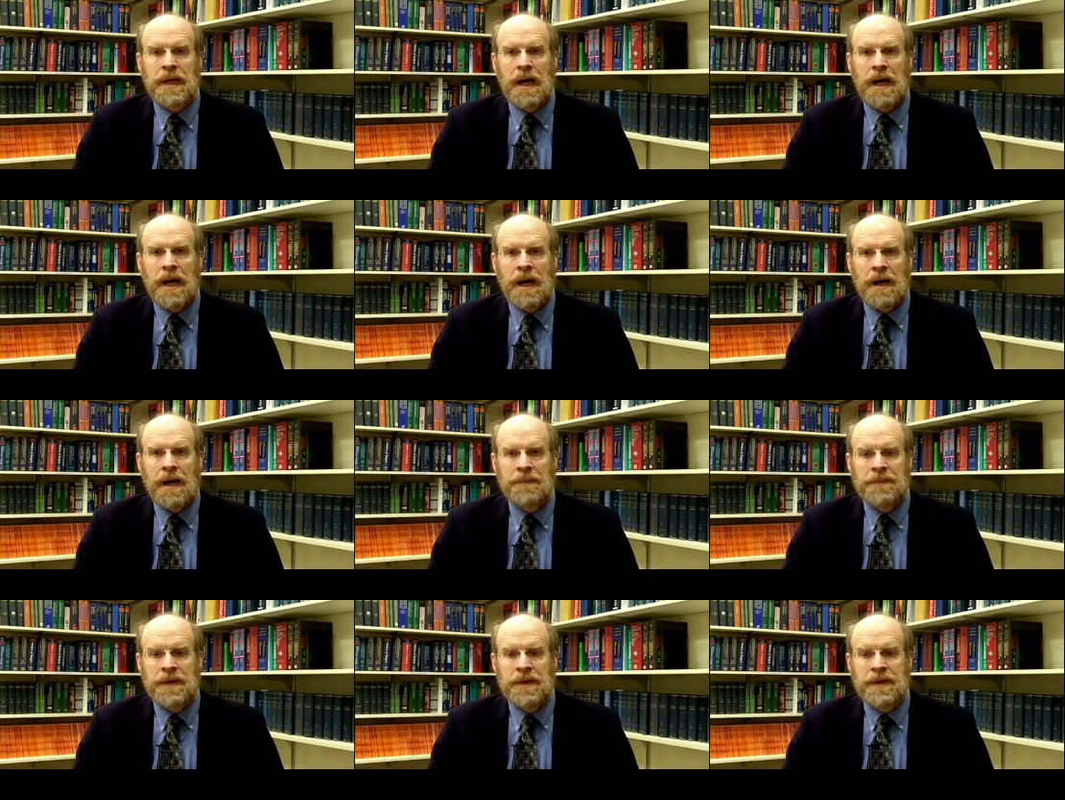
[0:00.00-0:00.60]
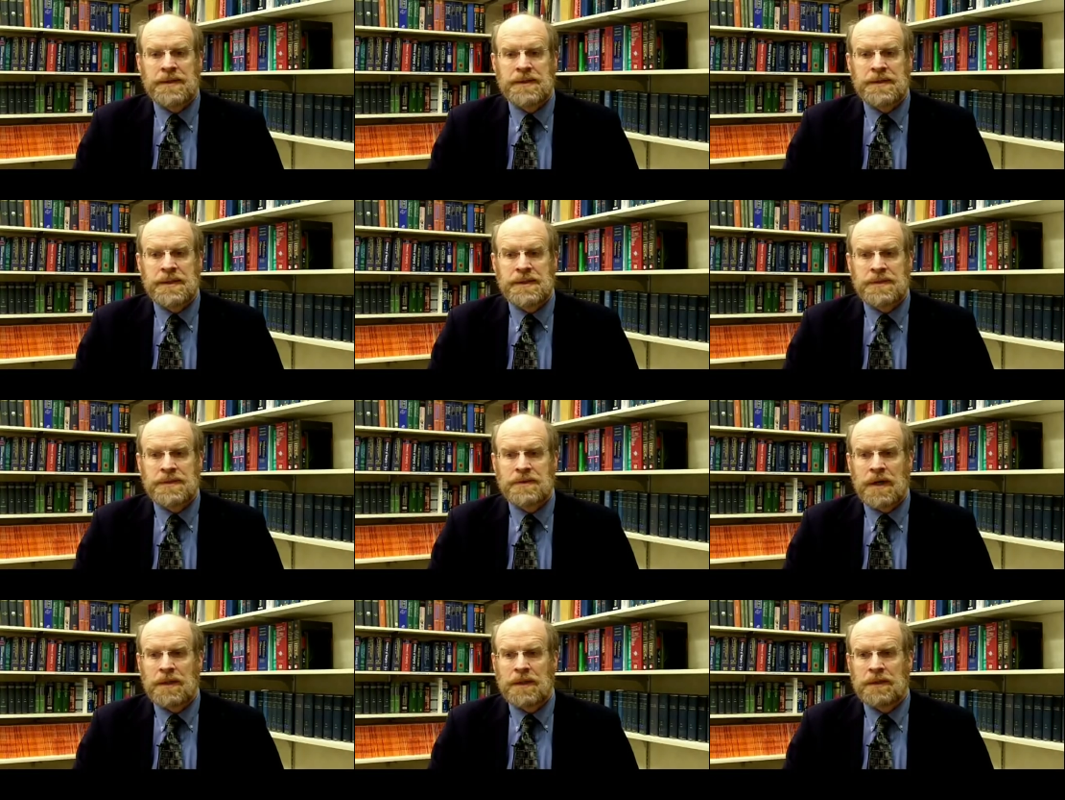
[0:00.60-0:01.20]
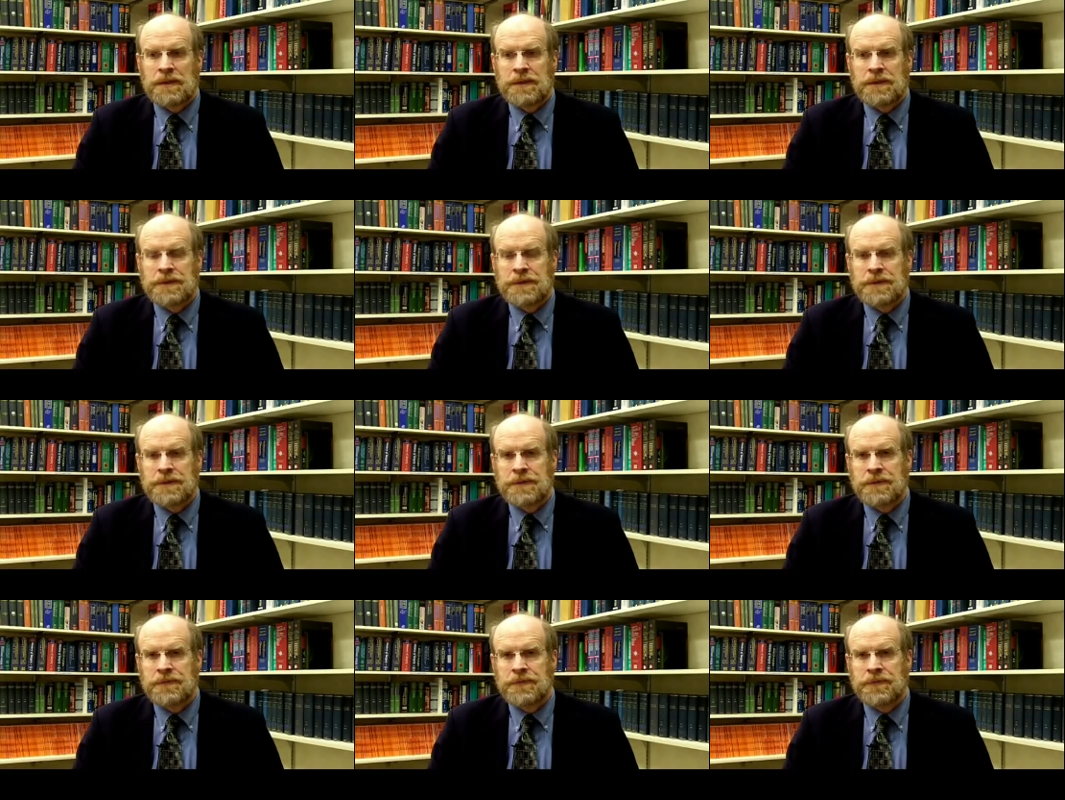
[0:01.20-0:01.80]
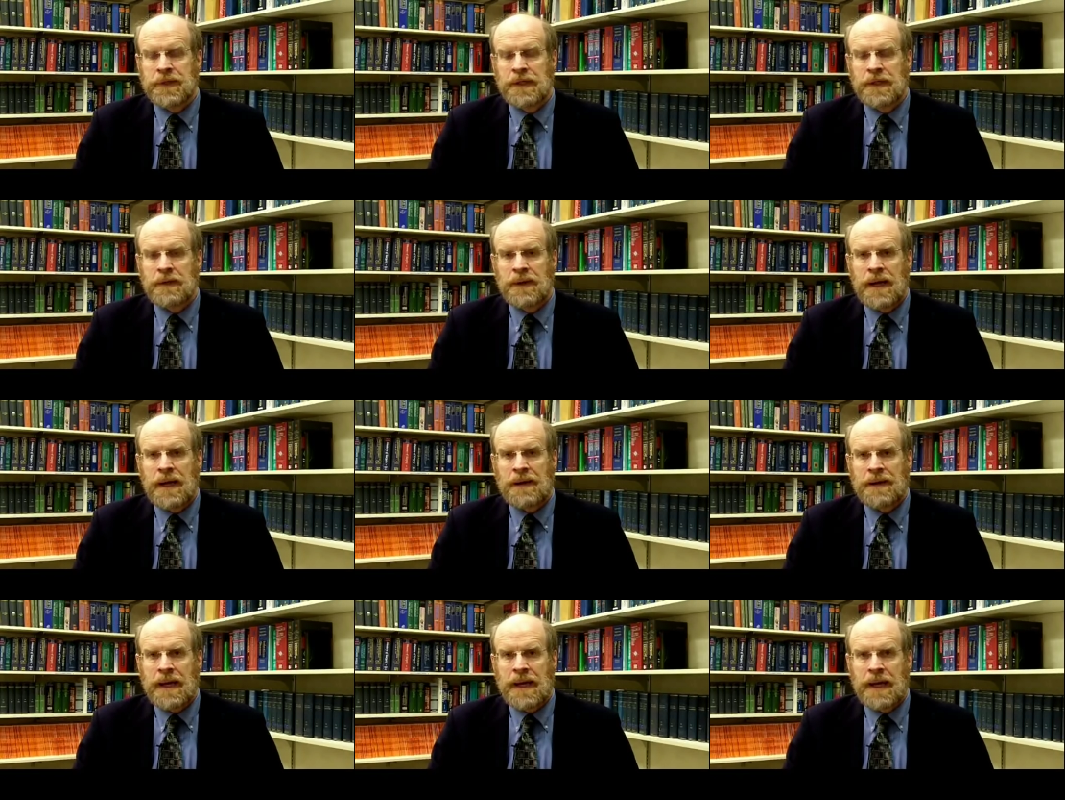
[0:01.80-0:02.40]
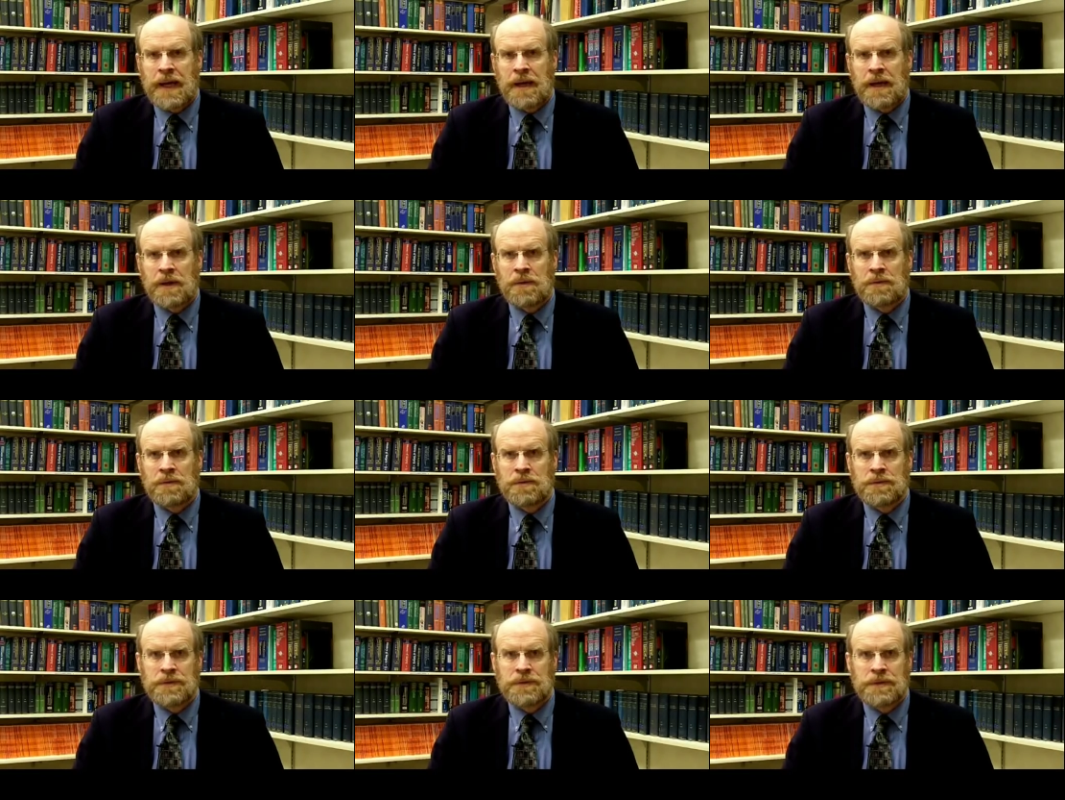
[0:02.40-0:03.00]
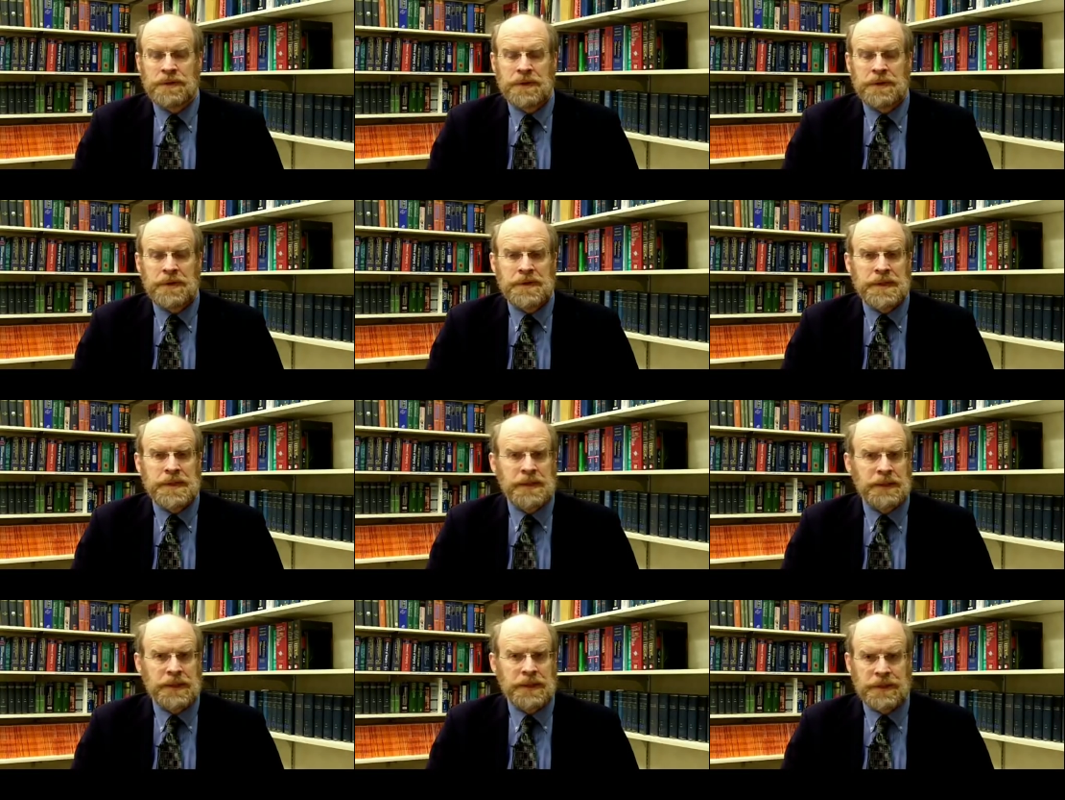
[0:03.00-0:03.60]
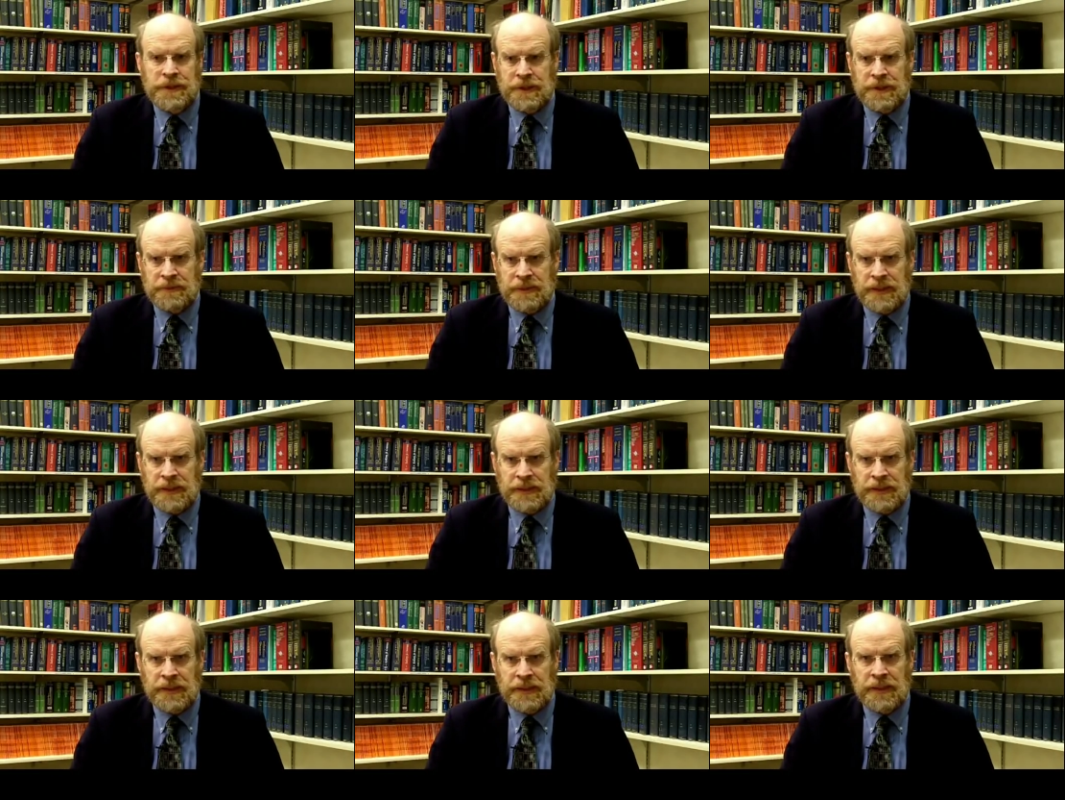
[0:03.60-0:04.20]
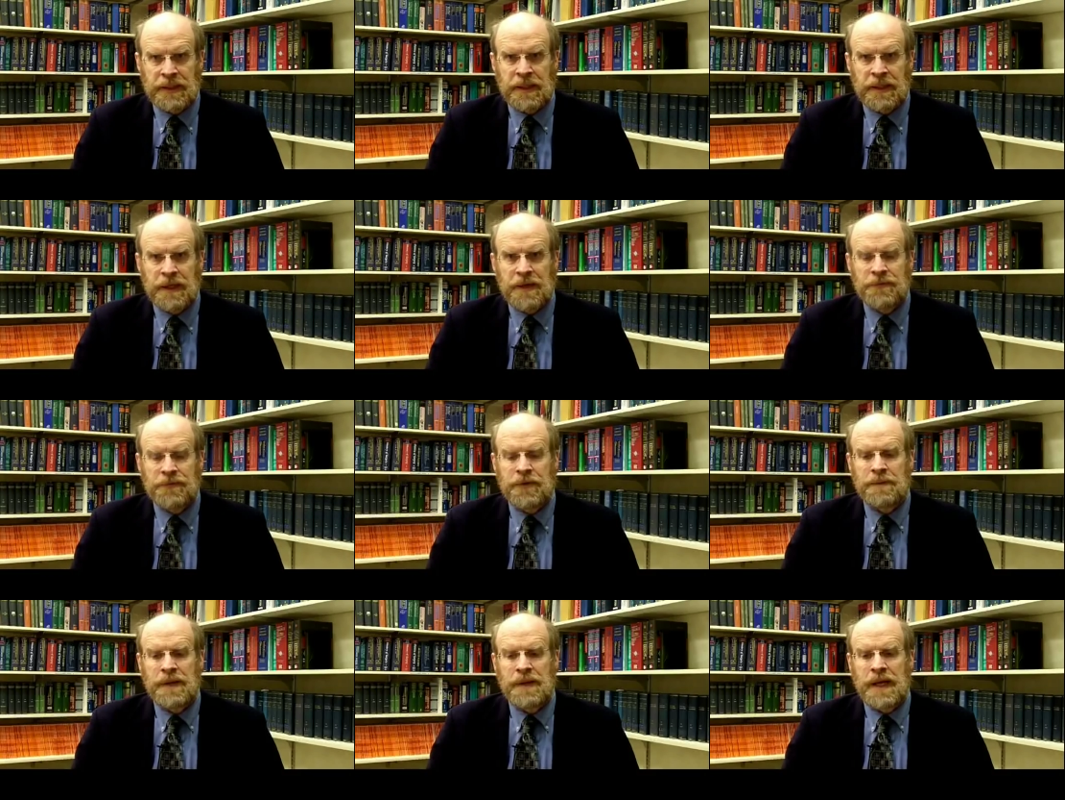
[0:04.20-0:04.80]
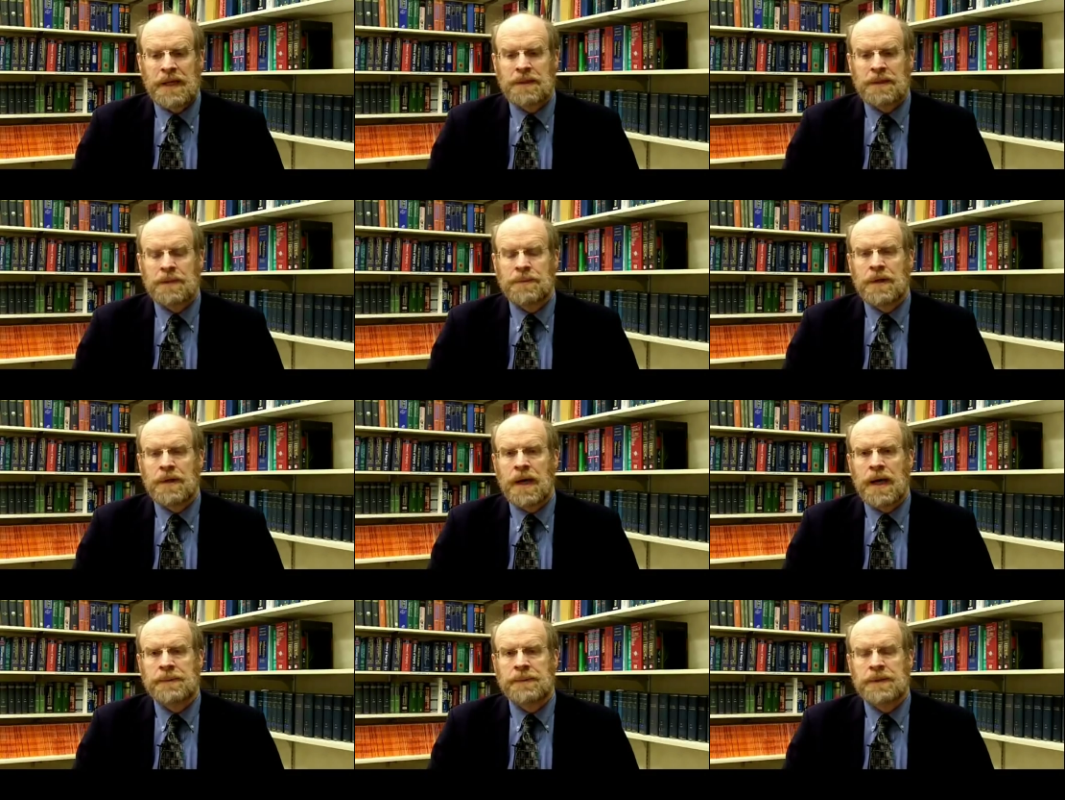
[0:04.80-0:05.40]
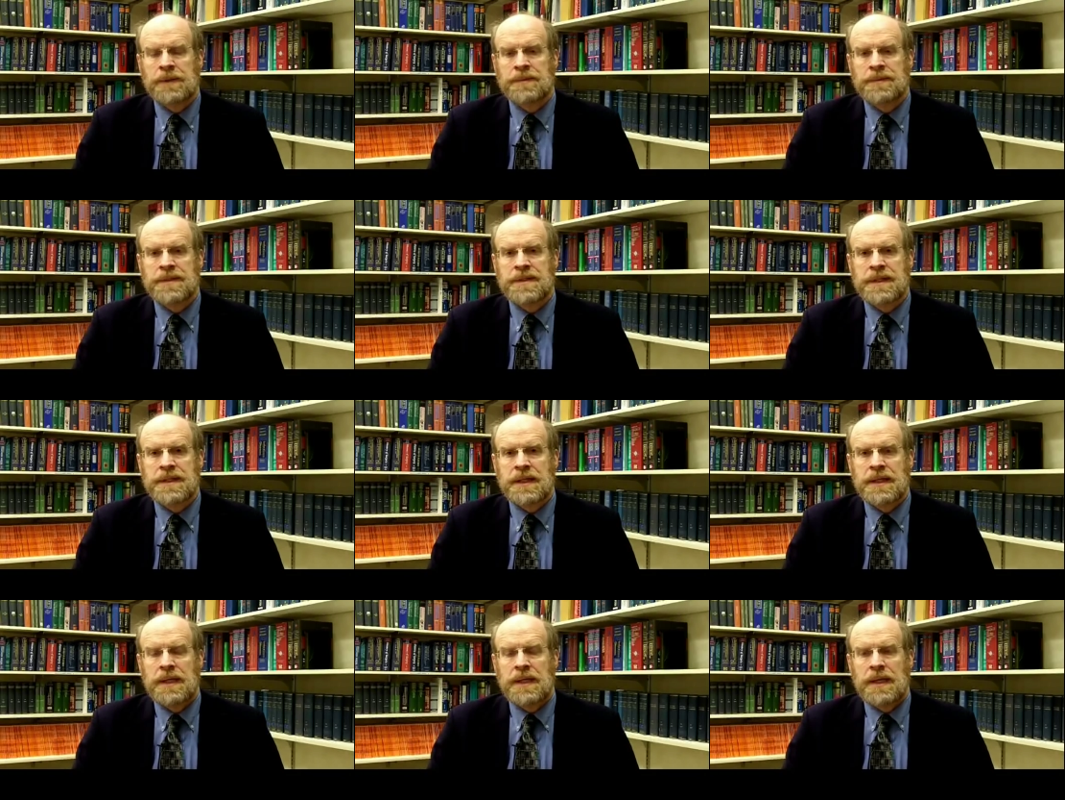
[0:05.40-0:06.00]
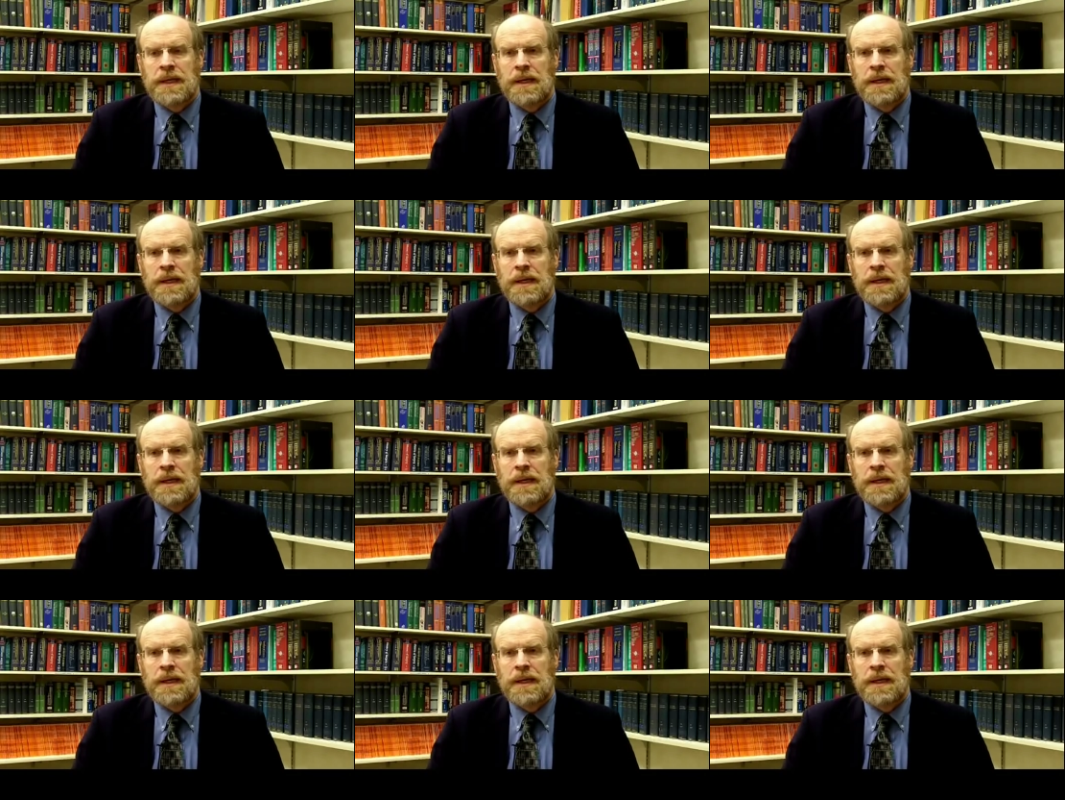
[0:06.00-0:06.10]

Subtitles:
there's a struggle to figure out how to use it legitimately for medical problems,